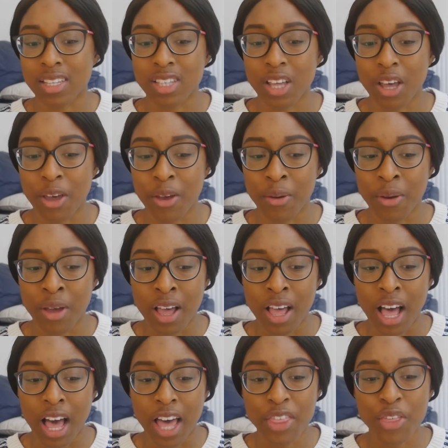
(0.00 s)
So
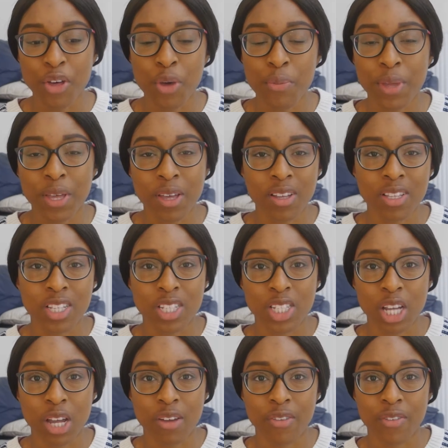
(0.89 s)
I thought it'd be good to
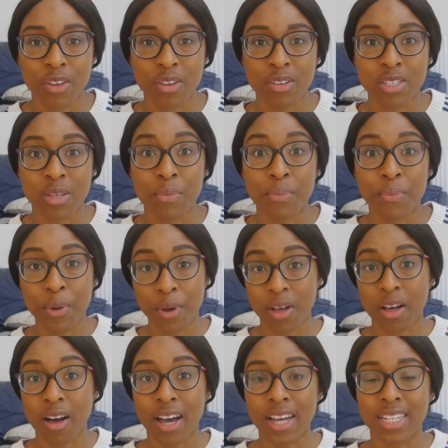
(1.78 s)
share with you some
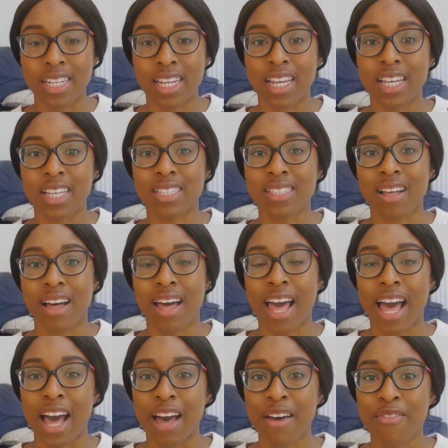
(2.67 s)
book ideas that I
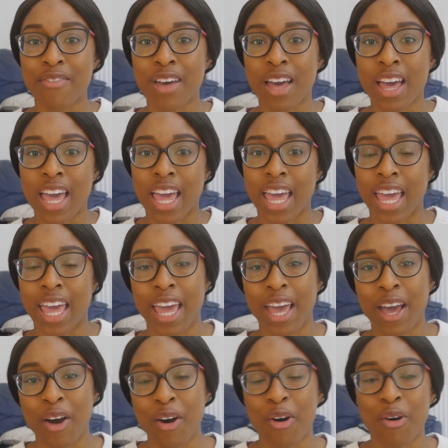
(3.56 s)
have
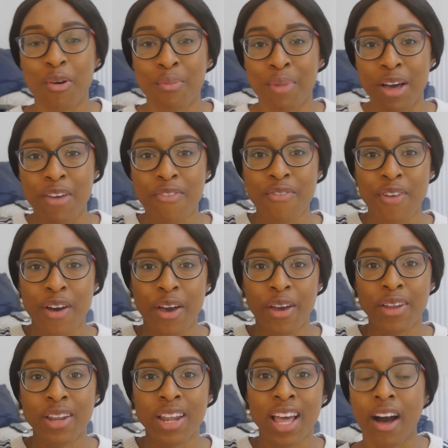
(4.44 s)
here on my
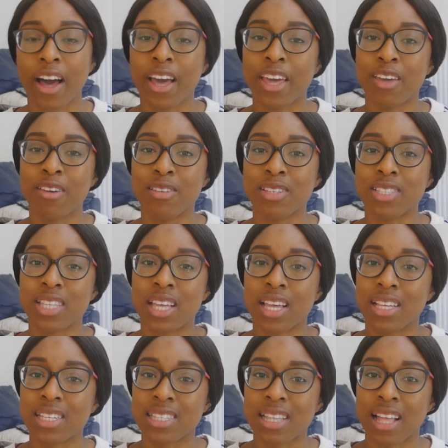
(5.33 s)
phone. I use
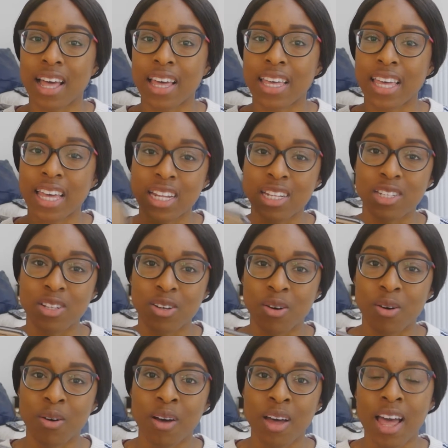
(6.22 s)
things like
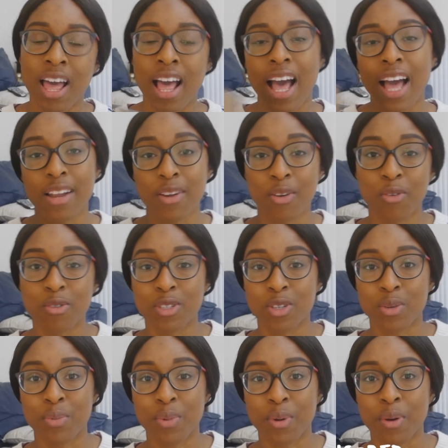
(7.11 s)
Kindle and
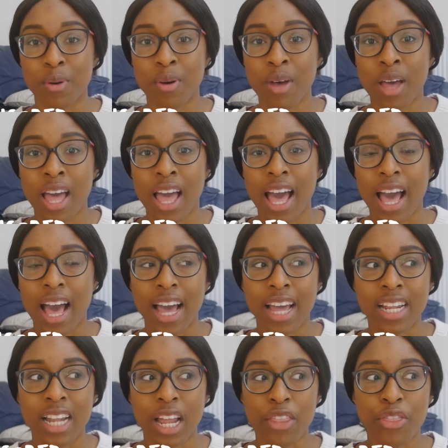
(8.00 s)
Audible,
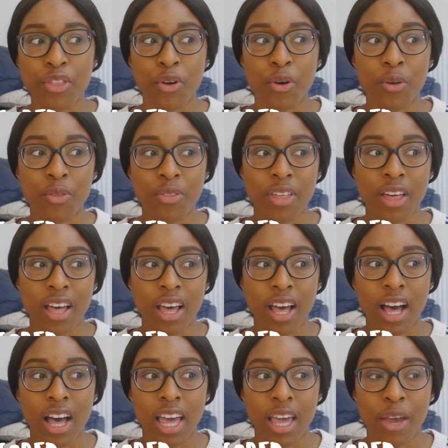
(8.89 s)
and I thought
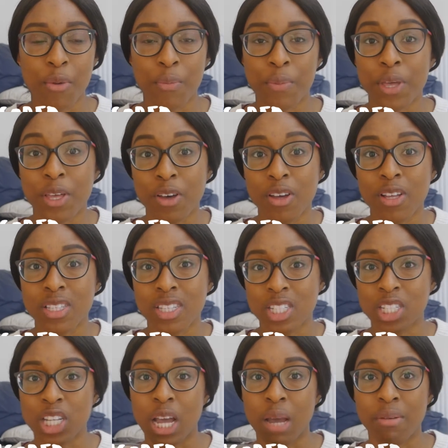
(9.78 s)
that it would be good
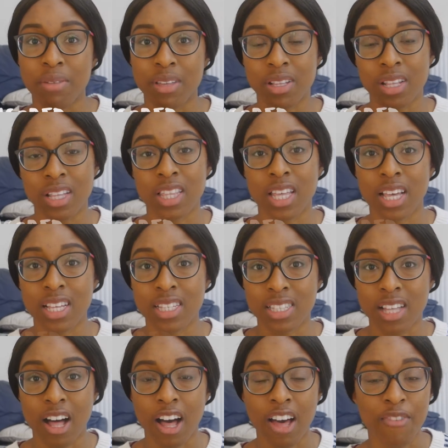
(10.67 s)
to share with you the
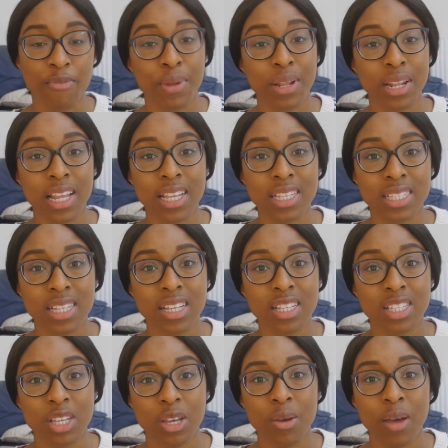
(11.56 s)
things that I've been
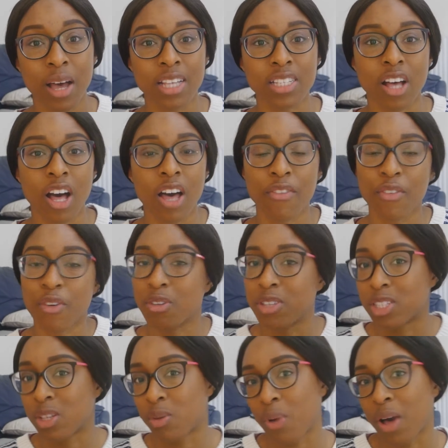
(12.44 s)
listening to as I've
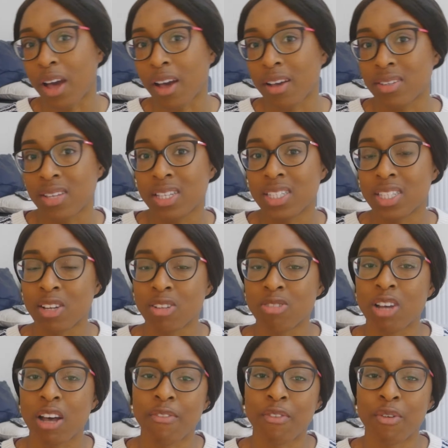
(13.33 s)
gone to work, because I still
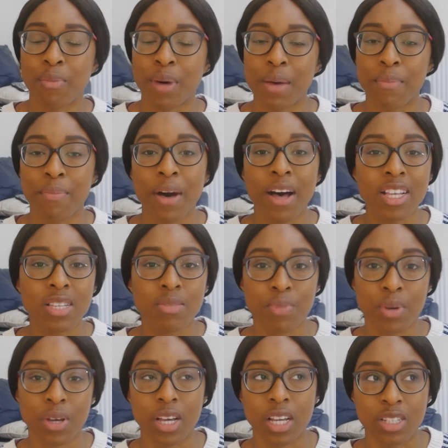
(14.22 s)
travel by bus,
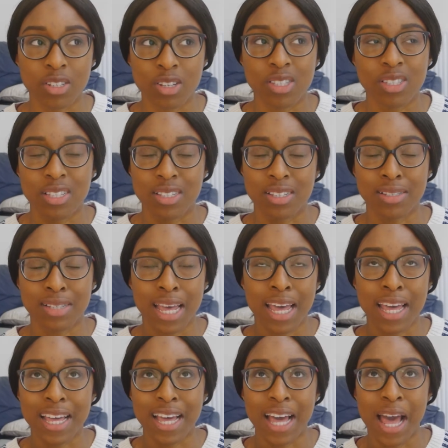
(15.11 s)
but it just doesn't
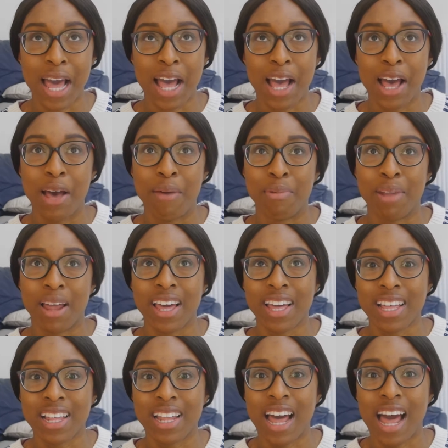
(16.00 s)
take
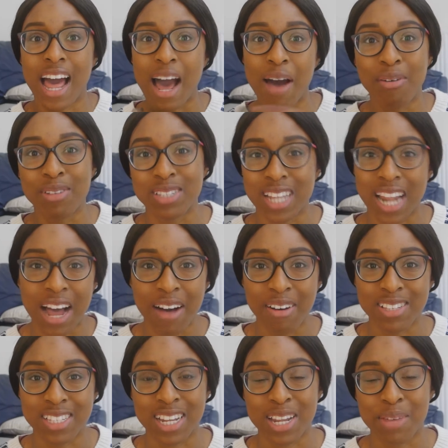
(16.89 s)
hours and
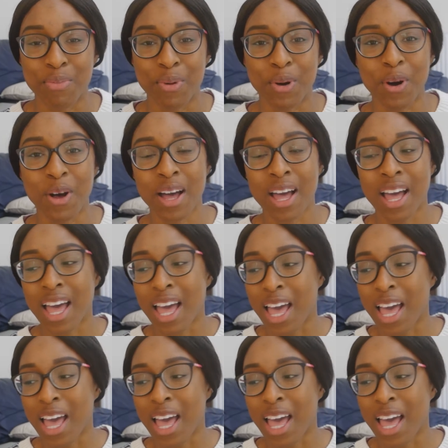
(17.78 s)
hours anymore.